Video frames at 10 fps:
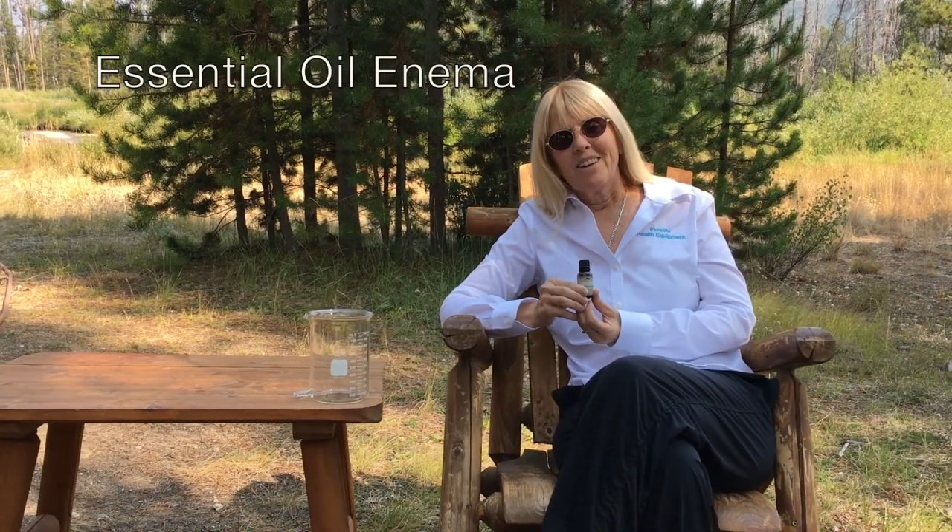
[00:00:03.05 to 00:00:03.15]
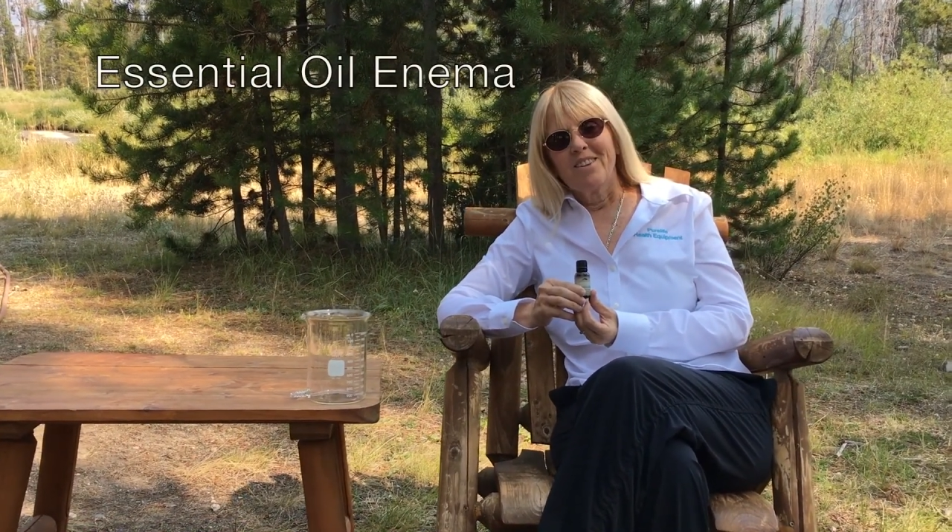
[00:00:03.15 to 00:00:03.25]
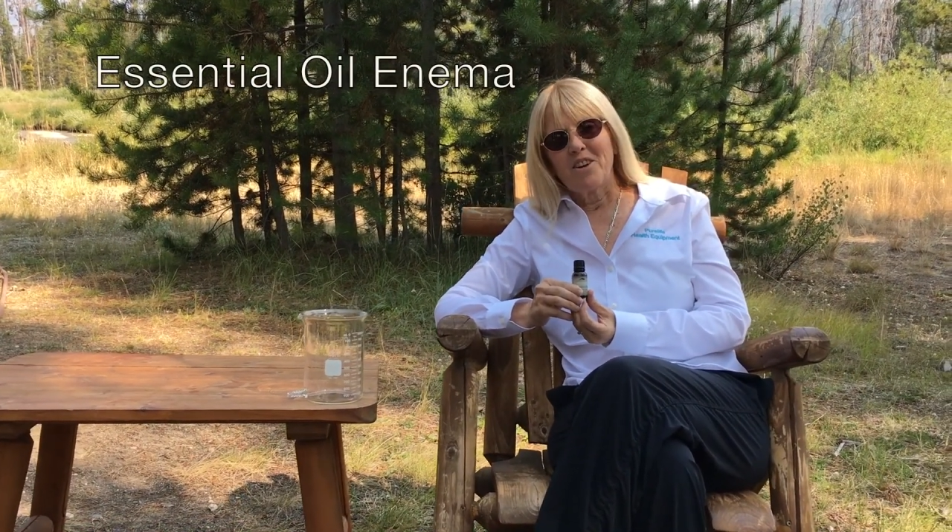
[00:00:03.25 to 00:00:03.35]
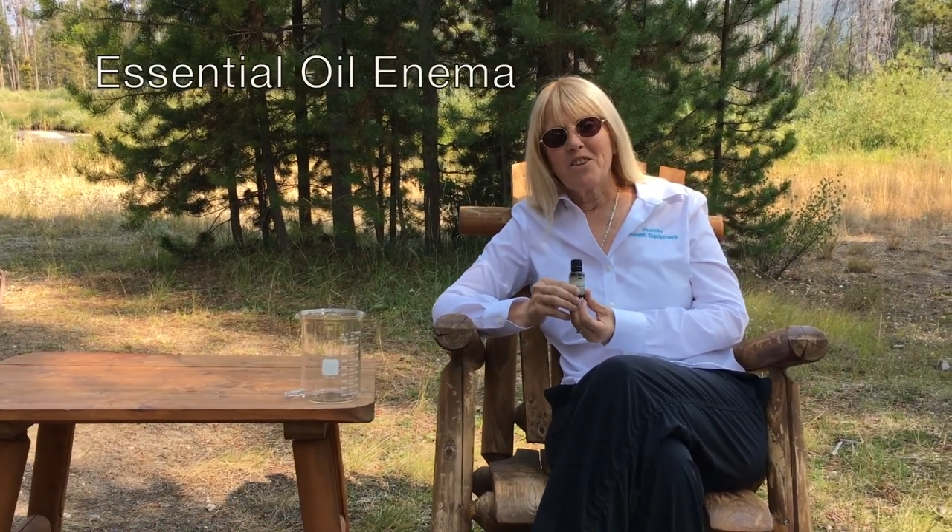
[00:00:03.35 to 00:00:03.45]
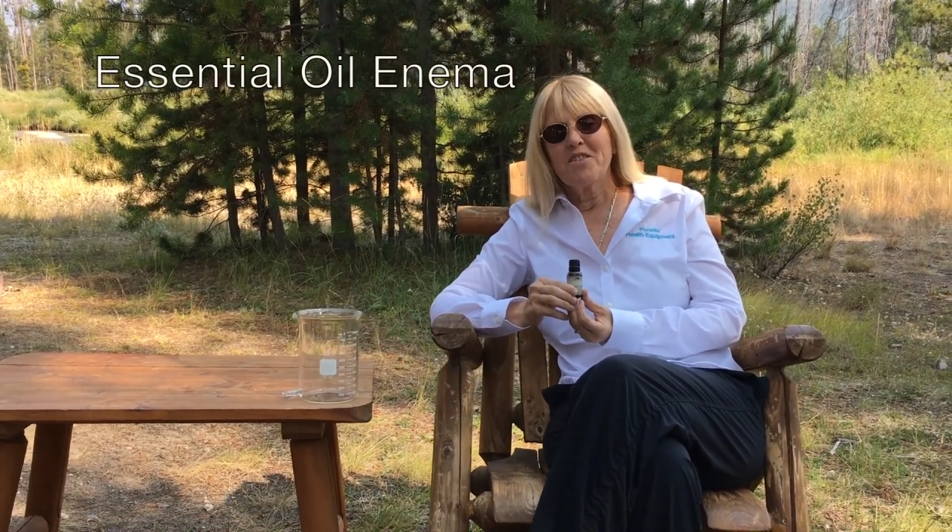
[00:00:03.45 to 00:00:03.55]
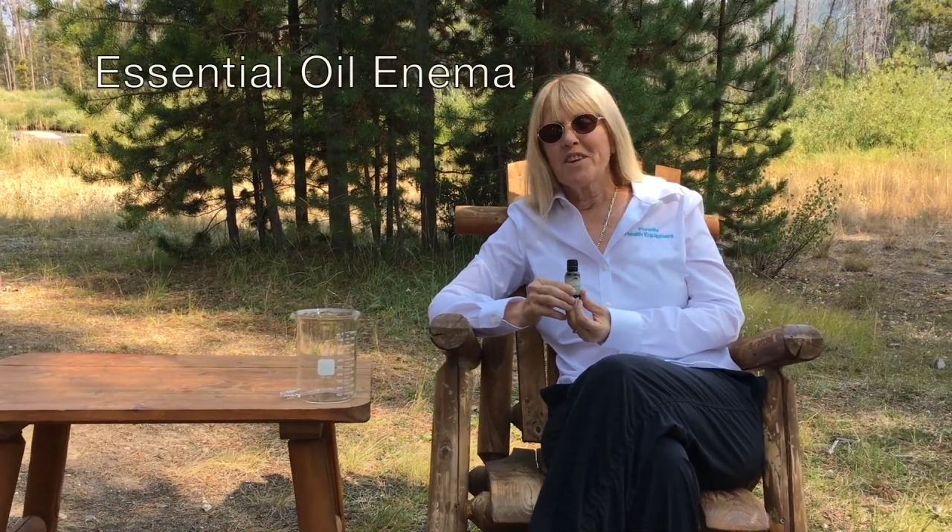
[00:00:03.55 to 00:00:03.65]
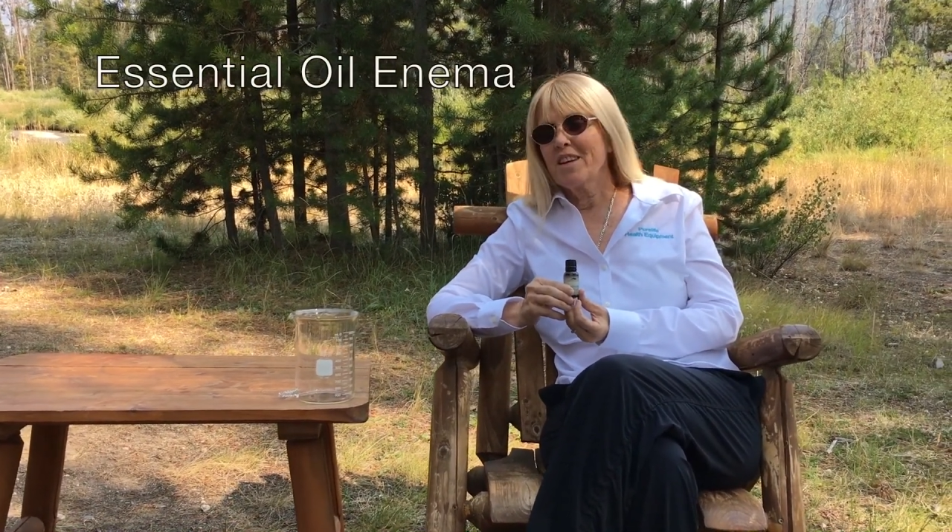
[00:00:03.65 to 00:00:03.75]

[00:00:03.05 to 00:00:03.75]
Don't you think